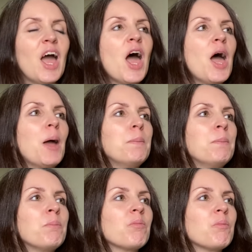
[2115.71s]

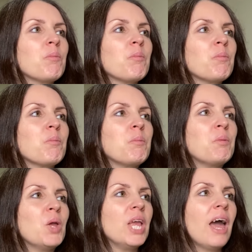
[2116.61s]

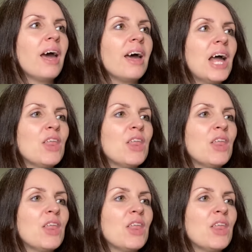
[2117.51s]
But yeah,